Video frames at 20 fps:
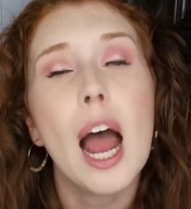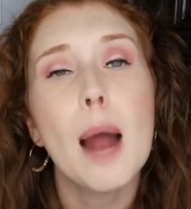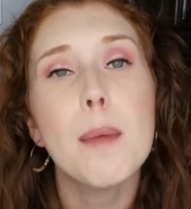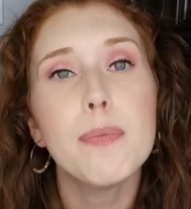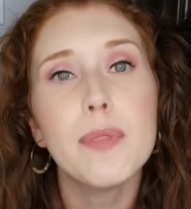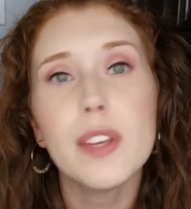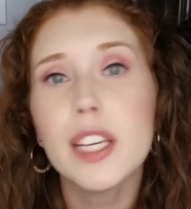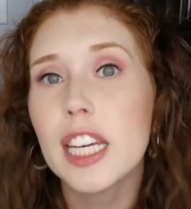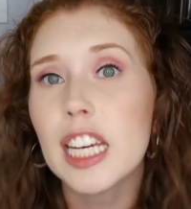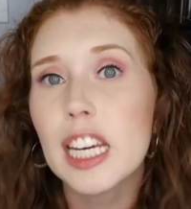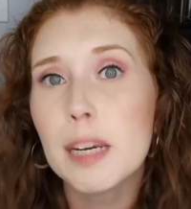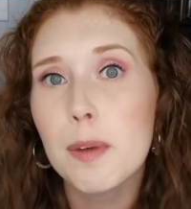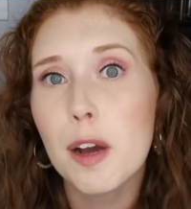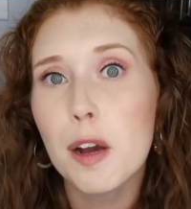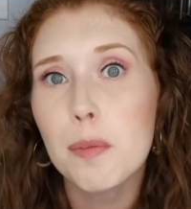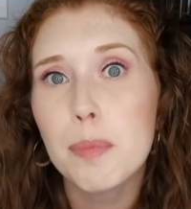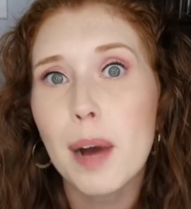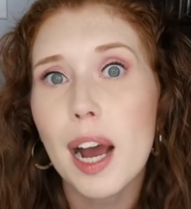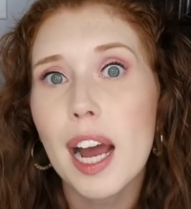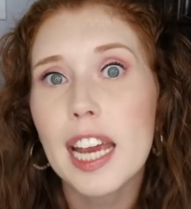I'm thinking
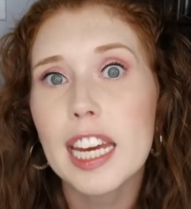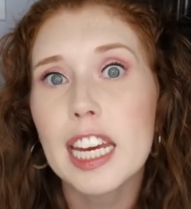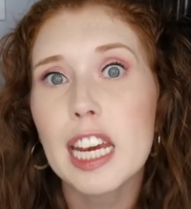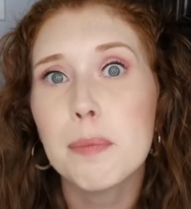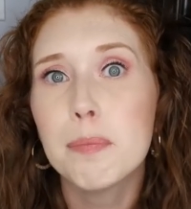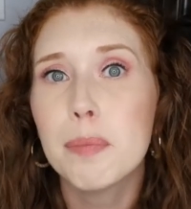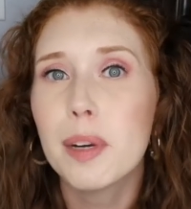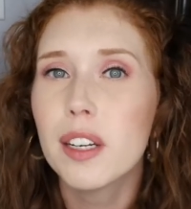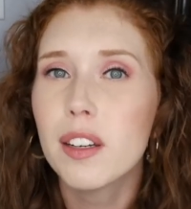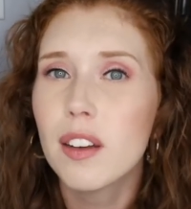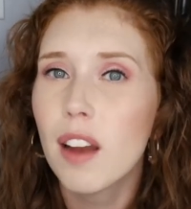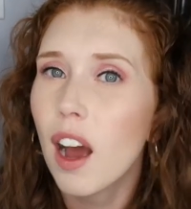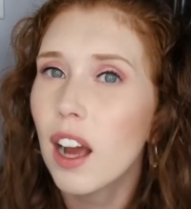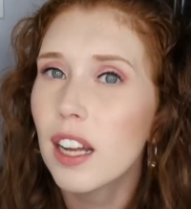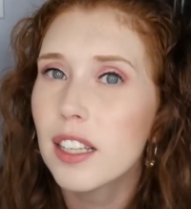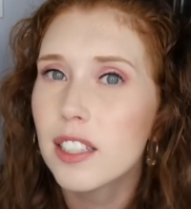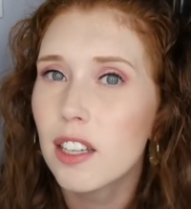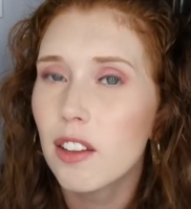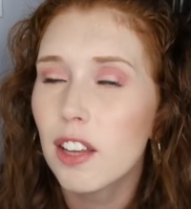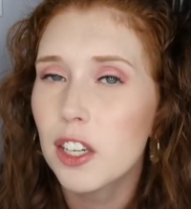about buying it, but
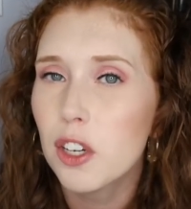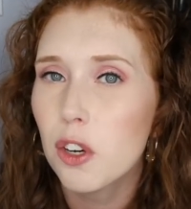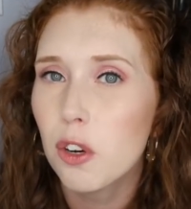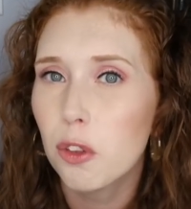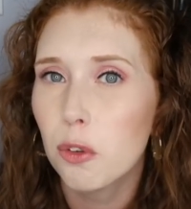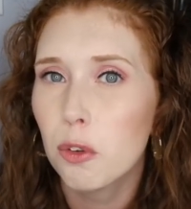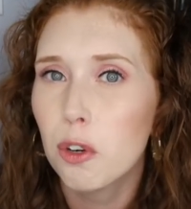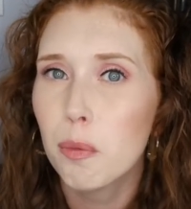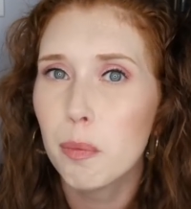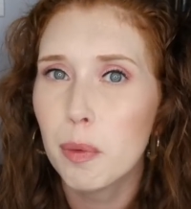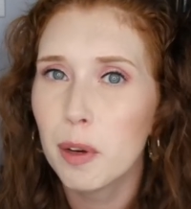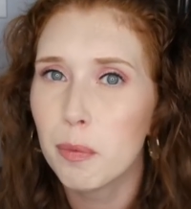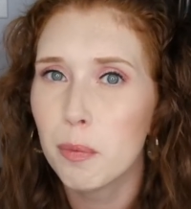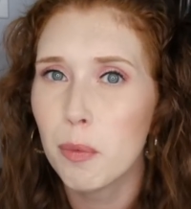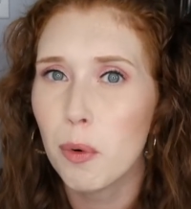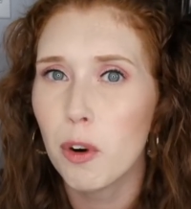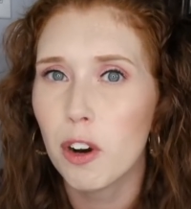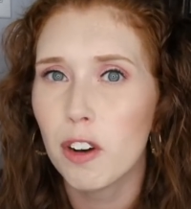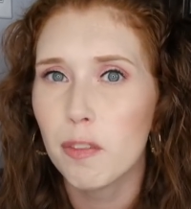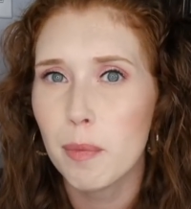not until I go through a bit
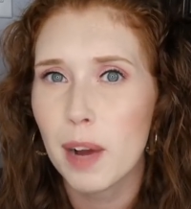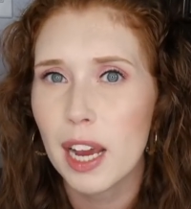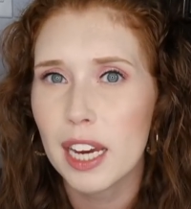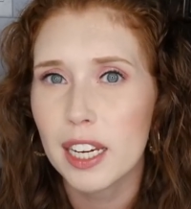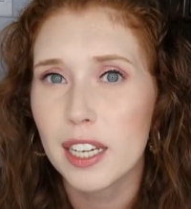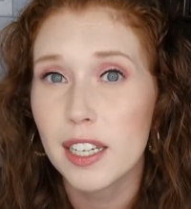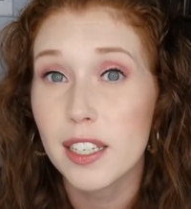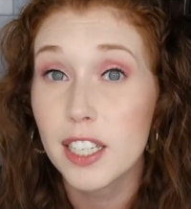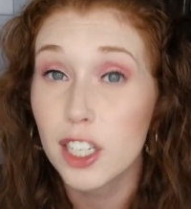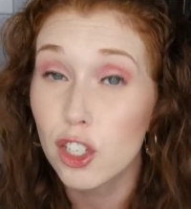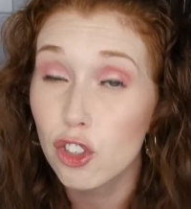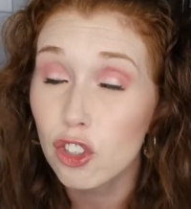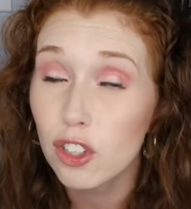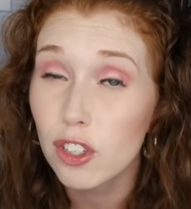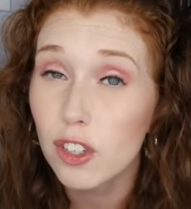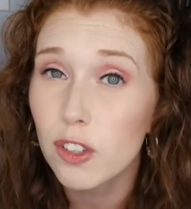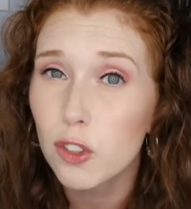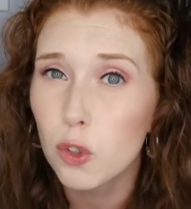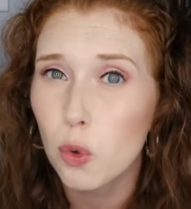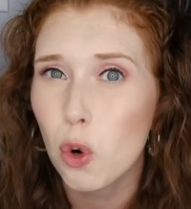more of my
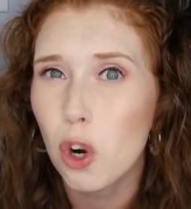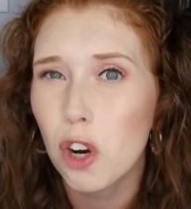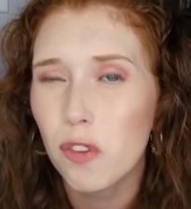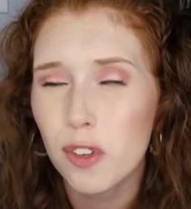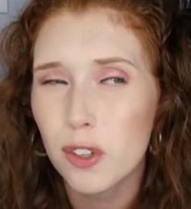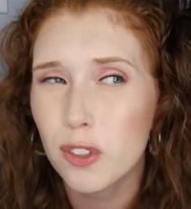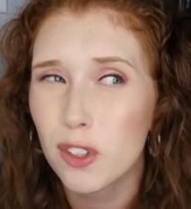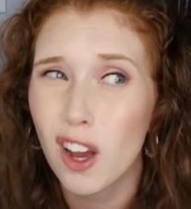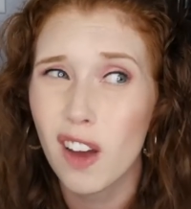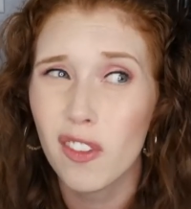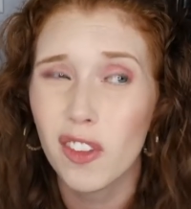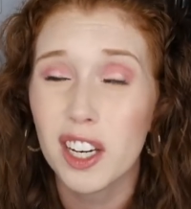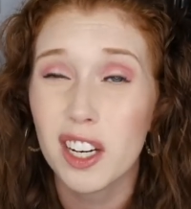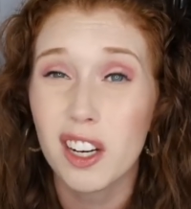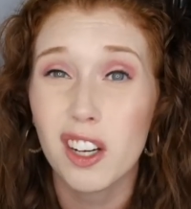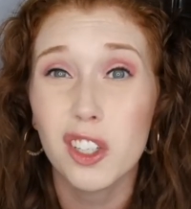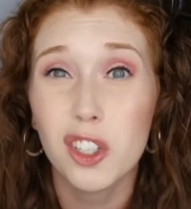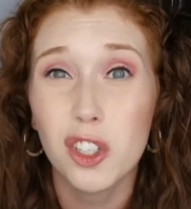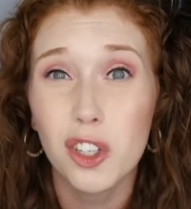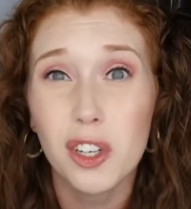conditioners or if there's on
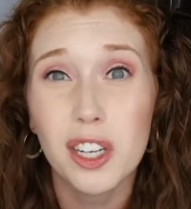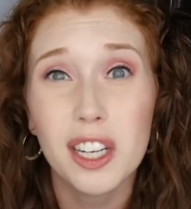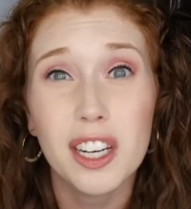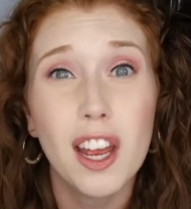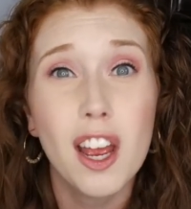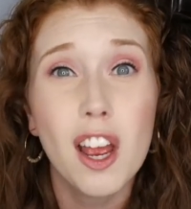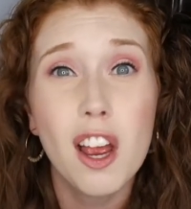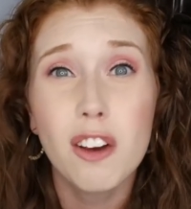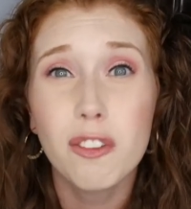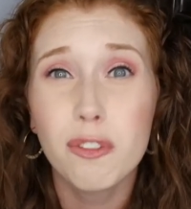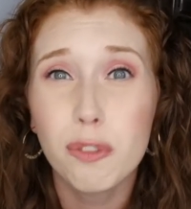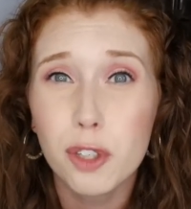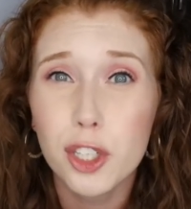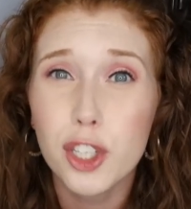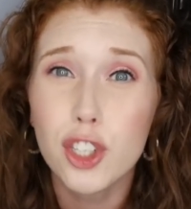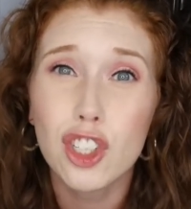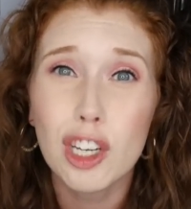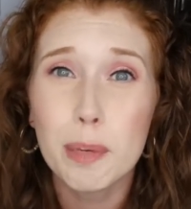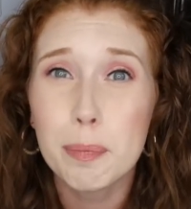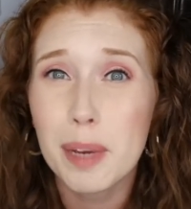like a good
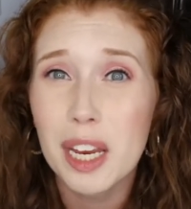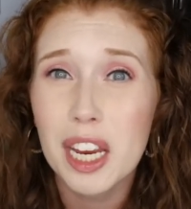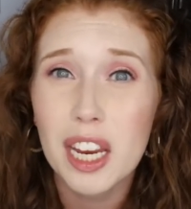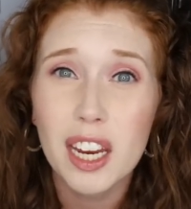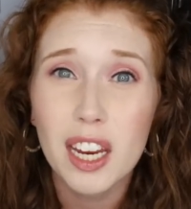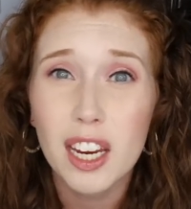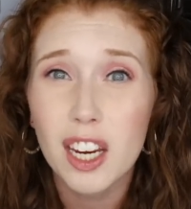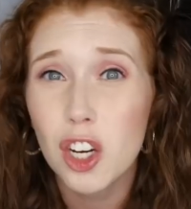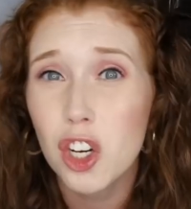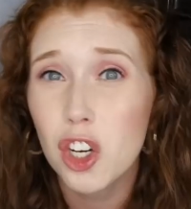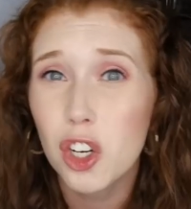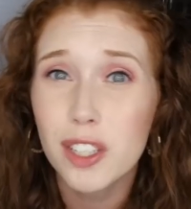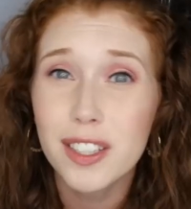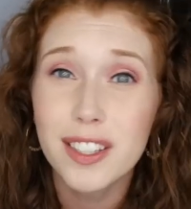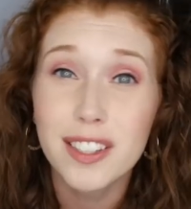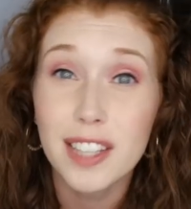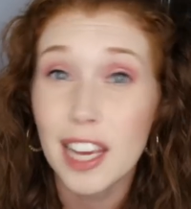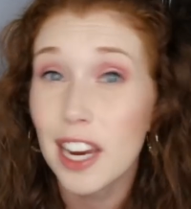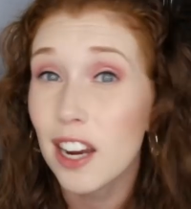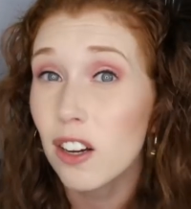free shipping, good
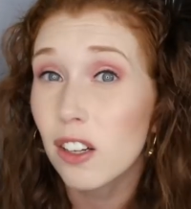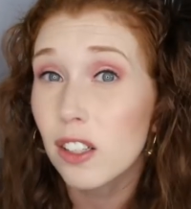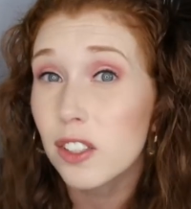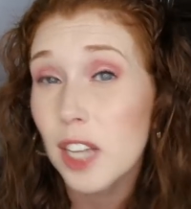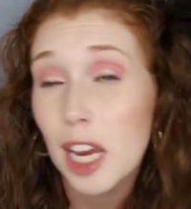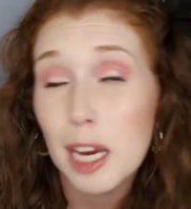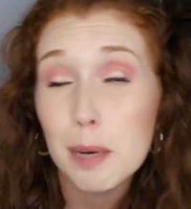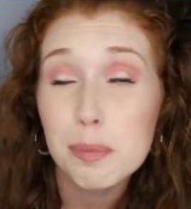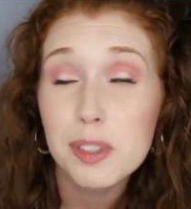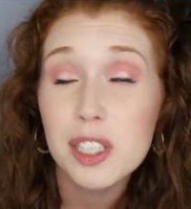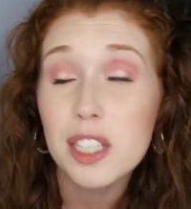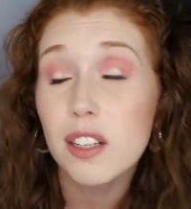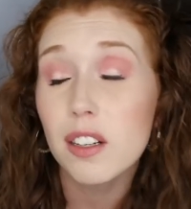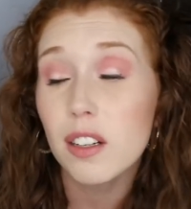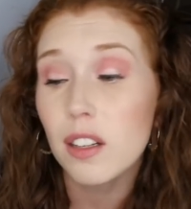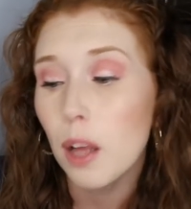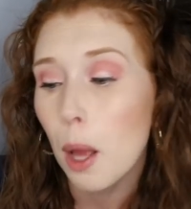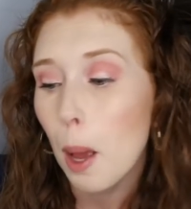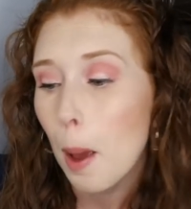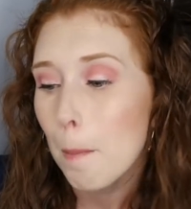sale type
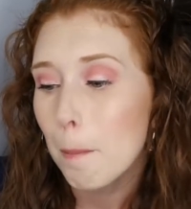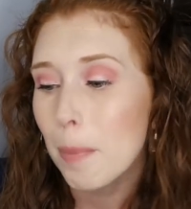deal.